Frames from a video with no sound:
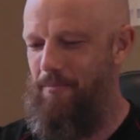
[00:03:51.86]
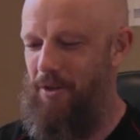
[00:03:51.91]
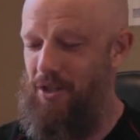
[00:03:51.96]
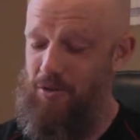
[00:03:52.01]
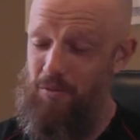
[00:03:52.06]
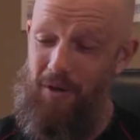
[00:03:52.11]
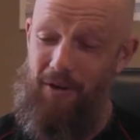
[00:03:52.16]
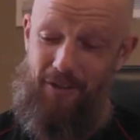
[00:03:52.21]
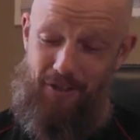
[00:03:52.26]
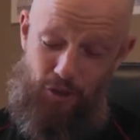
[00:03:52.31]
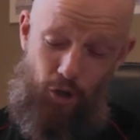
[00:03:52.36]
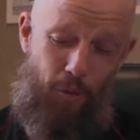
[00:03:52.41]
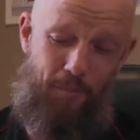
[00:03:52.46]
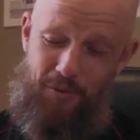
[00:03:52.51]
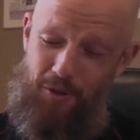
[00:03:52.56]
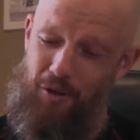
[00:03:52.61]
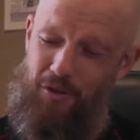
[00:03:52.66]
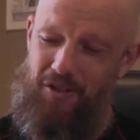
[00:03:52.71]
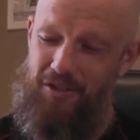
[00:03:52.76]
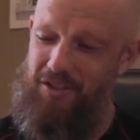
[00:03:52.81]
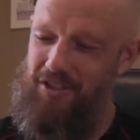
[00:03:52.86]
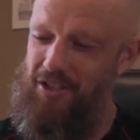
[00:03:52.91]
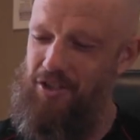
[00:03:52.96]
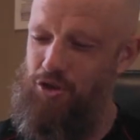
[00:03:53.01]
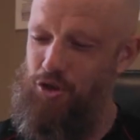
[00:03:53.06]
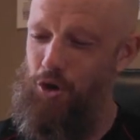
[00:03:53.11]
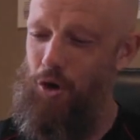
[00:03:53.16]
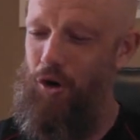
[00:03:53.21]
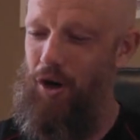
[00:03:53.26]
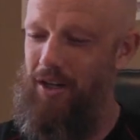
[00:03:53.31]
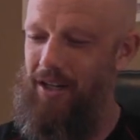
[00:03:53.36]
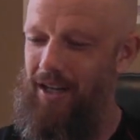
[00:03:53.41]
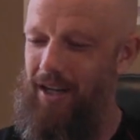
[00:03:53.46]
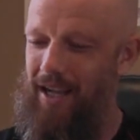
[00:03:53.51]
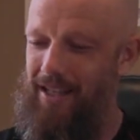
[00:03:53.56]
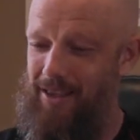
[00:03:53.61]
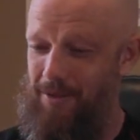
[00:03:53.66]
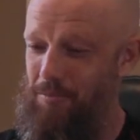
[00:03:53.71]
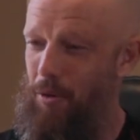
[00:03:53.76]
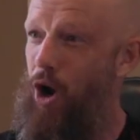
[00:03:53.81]
He's one of the top doctors in China
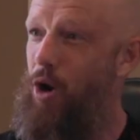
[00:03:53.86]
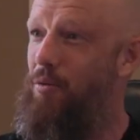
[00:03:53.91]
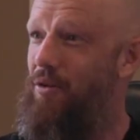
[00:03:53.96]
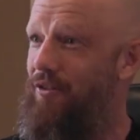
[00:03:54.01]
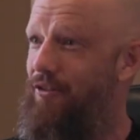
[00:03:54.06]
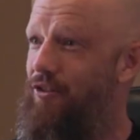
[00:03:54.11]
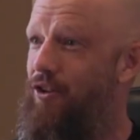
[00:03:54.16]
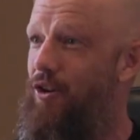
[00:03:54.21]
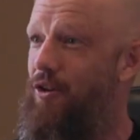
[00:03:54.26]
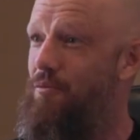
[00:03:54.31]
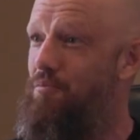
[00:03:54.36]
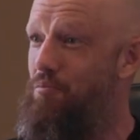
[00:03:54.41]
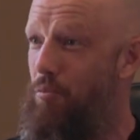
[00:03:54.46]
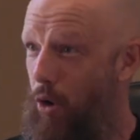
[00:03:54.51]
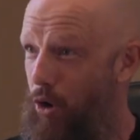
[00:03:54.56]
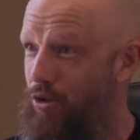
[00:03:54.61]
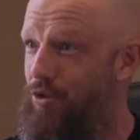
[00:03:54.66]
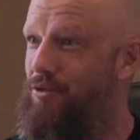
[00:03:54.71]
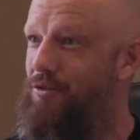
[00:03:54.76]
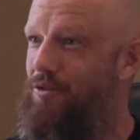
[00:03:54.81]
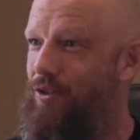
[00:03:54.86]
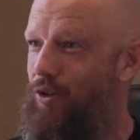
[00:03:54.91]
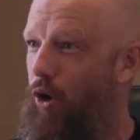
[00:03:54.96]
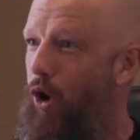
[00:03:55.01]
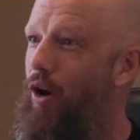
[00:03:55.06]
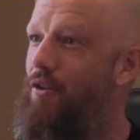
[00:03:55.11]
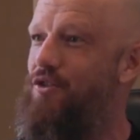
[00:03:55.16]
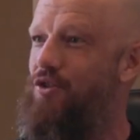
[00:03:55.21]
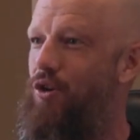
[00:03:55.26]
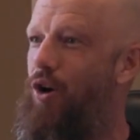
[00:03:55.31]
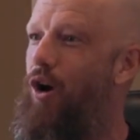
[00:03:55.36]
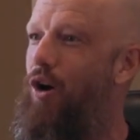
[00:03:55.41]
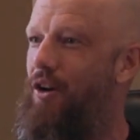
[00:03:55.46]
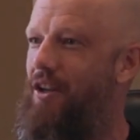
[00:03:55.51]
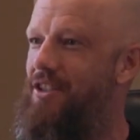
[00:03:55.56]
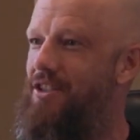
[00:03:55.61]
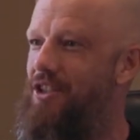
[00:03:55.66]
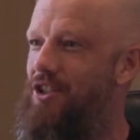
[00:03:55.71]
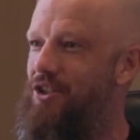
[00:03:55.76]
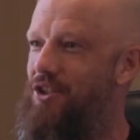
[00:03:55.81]
at the moment for modern lifestyle
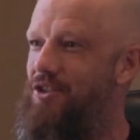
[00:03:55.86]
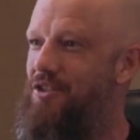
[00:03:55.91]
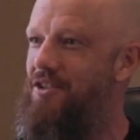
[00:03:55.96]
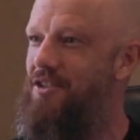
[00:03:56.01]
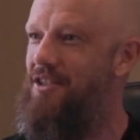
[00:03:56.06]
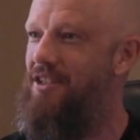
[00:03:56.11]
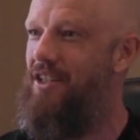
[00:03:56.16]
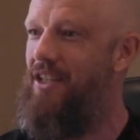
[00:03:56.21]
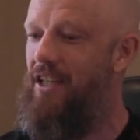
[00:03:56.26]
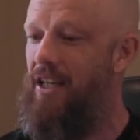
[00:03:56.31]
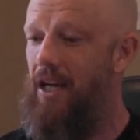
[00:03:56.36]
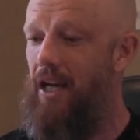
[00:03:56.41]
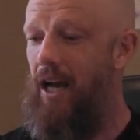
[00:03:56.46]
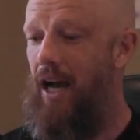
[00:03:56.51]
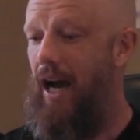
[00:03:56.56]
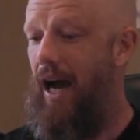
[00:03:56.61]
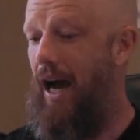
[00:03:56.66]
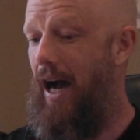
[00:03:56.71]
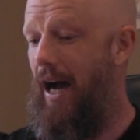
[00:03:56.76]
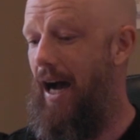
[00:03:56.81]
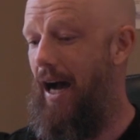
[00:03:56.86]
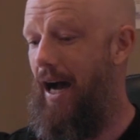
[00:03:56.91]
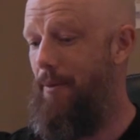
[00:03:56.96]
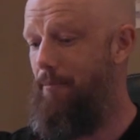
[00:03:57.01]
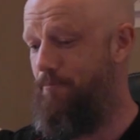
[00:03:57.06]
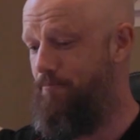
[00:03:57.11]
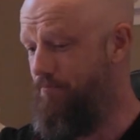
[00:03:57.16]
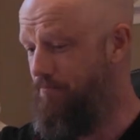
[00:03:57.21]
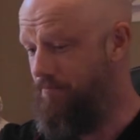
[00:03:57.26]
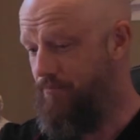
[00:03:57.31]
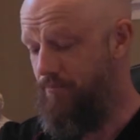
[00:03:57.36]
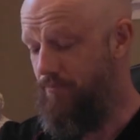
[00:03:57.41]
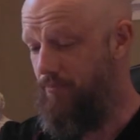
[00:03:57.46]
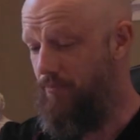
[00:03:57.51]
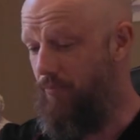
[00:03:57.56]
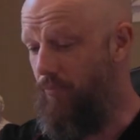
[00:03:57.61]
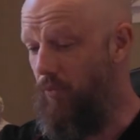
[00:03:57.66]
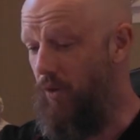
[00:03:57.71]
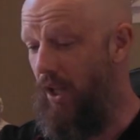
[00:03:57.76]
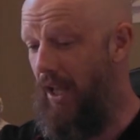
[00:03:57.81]
conditions.
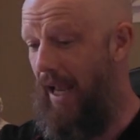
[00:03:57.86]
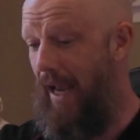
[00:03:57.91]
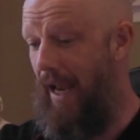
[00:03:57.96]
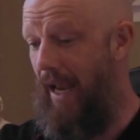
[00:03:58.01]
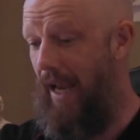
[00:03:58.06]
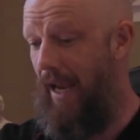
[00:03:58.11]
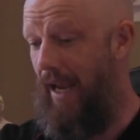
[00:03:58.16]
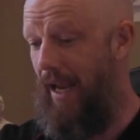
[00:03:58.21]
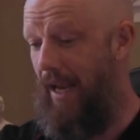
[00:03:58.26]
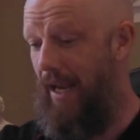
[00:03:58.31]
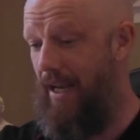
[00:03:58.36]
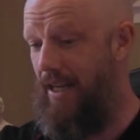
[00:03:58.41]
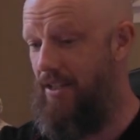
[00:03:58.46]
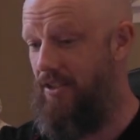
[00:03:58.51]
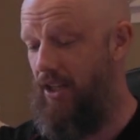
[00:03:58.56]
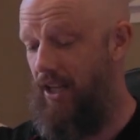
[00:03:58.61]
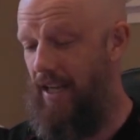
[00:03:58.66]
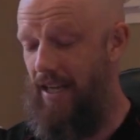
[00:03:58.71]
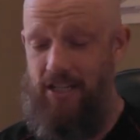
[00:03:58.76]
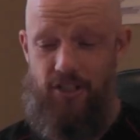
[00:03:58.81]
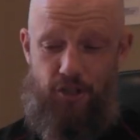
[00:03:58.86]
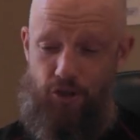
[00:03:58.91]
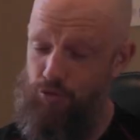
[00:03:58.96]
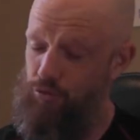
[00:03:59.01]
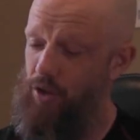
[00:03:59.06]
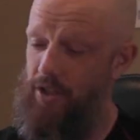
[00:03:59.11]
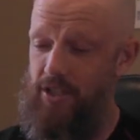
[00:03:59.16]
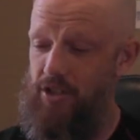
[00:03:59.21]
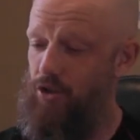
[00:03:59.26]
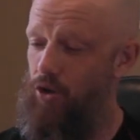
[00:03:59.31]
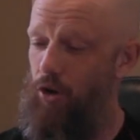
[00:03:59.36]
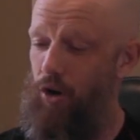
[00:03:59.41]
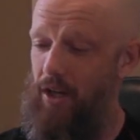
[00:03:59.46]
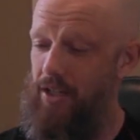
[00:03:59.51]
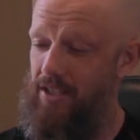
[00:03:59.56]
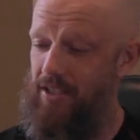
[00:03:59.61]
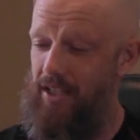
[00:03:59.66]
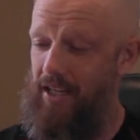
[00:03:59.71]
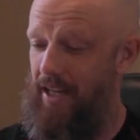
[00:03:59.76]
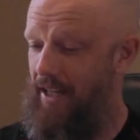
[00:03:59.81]
And his 3
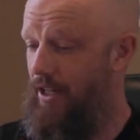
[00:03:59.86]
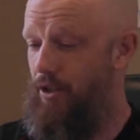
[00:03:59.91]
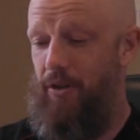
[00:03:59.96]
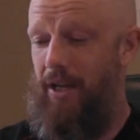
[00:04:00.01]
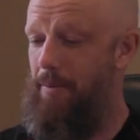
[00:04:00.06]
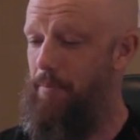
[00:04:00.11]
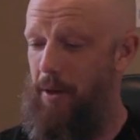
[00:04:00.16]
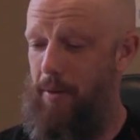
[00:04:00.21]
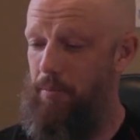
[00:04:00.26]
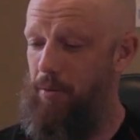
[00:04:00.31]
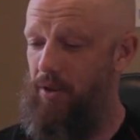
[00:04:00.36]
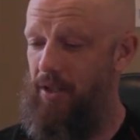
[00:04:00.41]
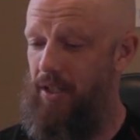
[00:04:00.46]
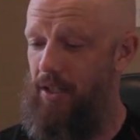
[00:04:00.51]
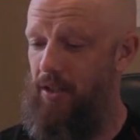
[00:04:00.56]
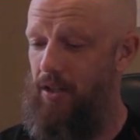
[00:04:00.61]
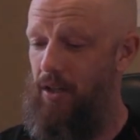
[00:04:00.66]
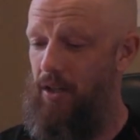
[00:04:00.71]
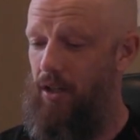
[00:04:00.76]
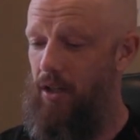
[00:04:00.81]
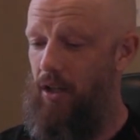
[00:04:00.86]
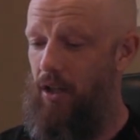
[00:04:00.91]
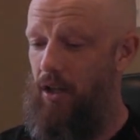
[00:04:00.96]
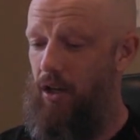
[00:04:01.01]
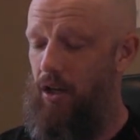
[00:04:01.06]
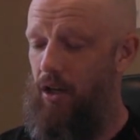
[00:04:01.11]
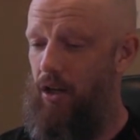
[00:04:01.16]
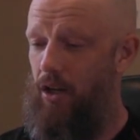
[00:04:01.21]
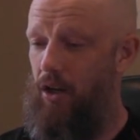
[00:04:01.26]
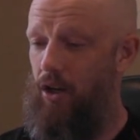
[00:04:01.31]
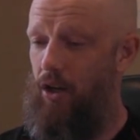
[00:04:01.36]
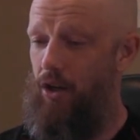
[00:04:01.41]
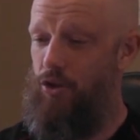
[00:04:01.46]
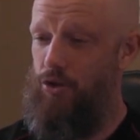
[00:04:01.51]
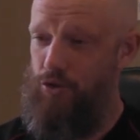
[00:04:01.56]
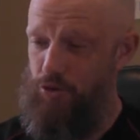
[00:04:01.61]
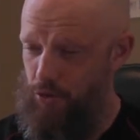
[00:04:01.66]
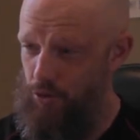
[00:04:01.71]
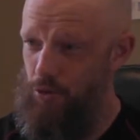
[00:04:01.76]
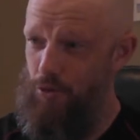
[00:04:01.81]
signs, and he'll get people in.
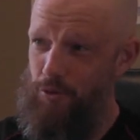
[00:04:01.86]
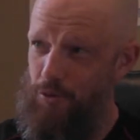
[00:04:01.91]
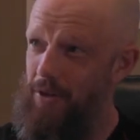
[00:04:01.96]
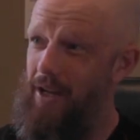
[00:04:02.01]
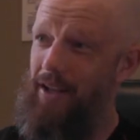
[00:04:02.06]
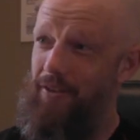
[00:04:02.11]
Do you